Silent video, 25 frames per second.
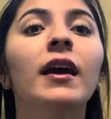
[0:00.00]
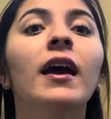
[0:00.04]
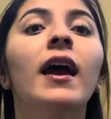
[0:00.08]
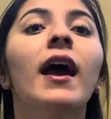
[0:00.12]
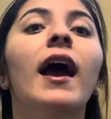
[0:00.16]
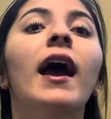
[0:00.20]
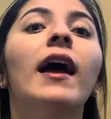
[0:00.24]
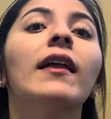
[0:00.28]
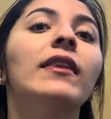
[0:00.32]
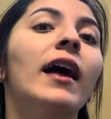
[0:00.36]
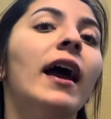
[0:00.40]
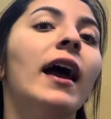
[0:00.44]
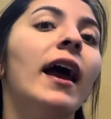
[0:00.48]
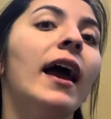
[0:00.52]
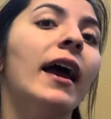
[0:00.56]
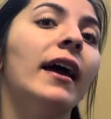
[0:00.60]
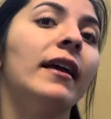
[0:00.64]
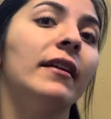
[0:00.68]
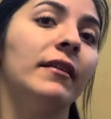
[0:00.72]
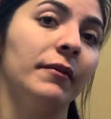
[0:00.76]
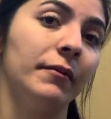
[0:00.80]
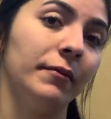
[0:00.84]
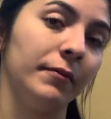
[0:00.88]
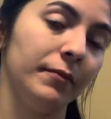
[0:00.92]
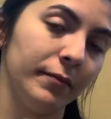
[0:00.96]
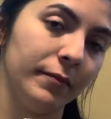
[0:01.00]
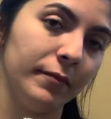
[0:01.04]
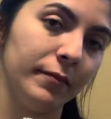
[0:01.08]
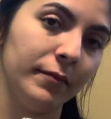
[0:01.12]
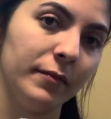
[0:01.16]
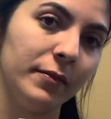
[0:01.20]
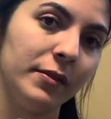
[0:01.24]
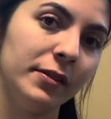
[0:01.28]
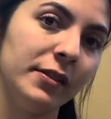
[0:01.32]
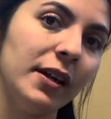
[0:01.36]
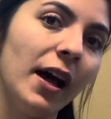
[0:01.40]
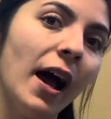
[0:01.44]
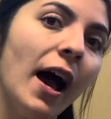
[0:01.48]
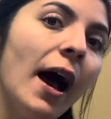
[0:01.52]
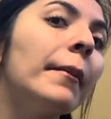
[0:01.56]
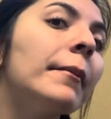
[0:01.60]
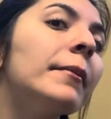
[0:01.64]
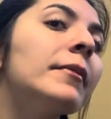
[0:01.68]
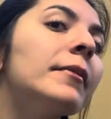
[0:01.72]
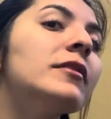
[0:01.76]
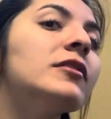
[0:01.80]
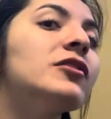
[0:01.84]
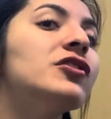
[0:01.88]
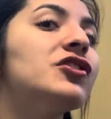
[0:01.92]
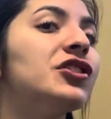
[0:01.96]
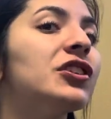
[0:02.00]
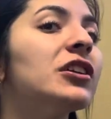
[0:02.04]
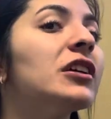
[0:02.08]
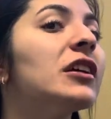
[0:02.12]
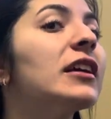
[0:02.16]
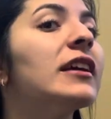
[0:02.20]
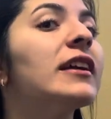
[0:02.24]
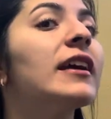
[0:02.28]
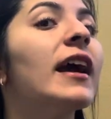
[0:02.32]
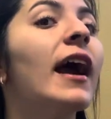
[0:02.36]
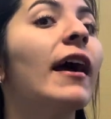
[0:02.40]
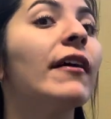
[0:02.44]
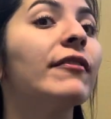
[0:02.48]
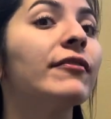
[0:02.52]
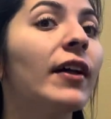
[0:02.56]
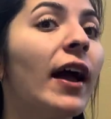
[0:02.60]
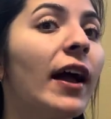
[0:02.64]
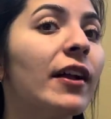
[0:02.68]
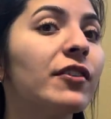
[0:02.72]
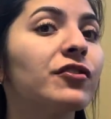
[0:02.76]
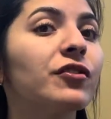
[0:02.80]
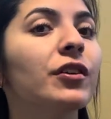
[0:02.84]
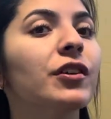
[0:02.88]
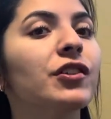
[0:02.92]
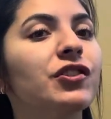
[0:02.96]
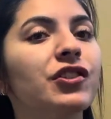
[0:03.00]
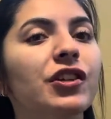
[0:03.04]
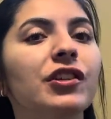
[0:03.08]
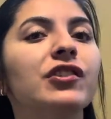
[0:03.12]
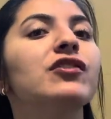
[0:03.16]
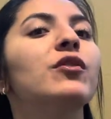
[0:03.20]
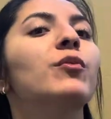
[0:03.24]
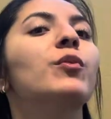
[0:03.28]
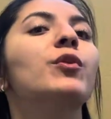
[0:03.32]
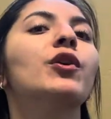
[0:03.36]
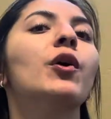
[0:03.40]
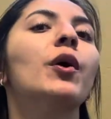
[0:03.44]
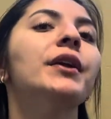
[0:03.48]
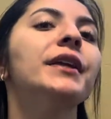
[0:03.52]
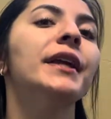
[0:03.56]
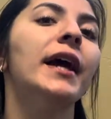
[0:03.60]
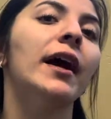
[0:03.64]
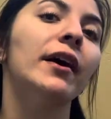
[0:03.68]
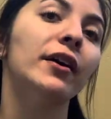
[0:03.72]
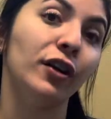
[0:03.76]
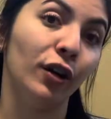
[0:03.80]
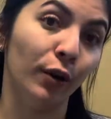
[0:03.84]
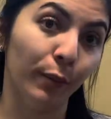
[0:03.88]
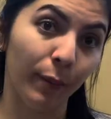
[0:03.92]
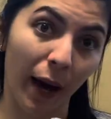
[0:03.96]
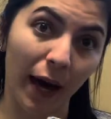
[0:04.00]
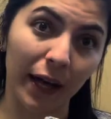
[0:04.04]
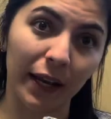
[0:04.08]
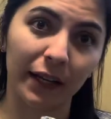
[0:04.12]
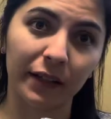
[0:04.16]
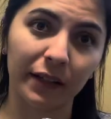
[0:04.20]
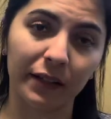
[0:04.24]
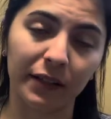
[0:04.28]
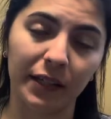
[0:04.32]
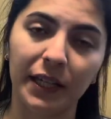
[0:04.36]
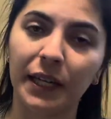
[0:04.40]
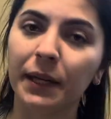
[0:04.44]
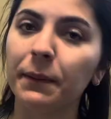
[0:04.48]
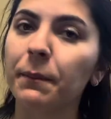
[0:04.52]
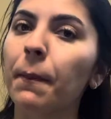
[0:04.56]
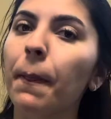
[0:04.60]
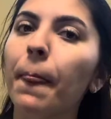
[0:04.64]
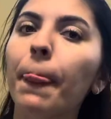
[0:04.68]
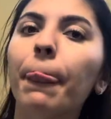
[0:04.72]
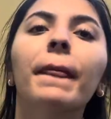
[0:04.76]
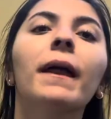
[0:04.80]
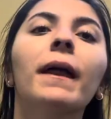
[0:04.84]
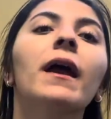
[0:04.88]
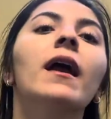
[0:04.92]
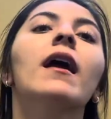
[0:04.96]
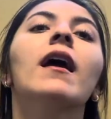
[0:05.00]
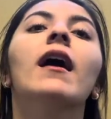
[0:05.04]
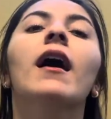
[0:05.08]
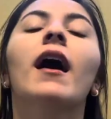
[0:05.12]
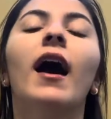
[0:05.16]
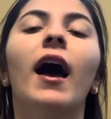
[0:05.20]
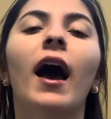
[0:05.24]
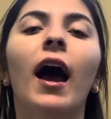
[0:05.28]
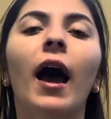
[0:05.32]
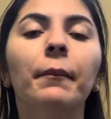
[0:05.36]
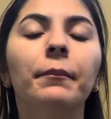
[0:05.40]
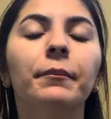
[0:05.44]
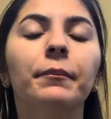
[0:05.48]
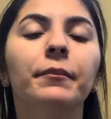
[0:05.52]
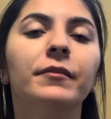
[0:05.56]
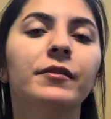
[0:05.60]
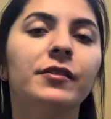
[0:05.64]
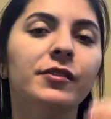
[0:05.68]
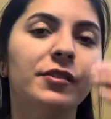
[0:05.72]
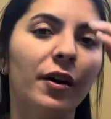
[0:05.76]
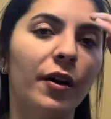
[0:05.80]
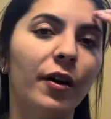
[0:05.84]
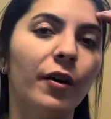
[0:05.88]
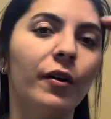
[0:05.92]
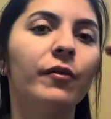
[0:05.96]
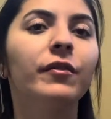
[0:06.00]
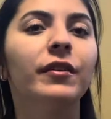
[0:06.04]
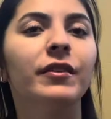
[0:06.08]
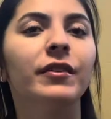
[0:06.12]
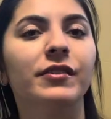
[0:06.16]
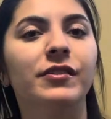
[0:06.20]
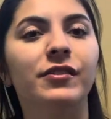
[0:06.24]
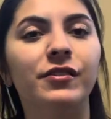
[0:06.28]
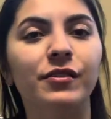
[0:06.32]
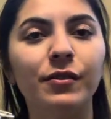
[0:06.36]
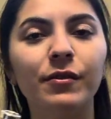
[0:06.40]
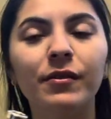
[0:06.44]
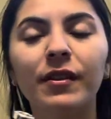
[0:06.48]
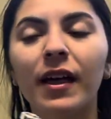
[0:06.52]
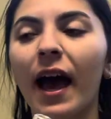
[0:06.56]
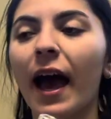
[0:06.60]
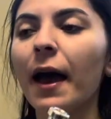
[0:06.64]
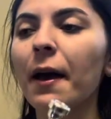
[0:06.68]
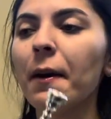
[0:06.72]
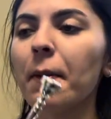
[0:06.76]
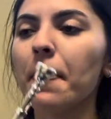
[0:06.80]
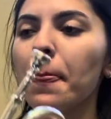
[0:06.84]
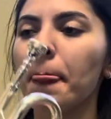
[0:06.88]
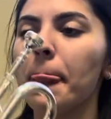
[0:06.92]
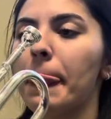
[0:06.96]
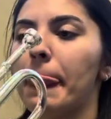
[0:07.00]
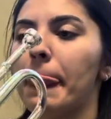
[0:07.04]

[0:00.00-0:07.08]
and then stop, G, F natural to G. So we're going down chromatically. So let's do that.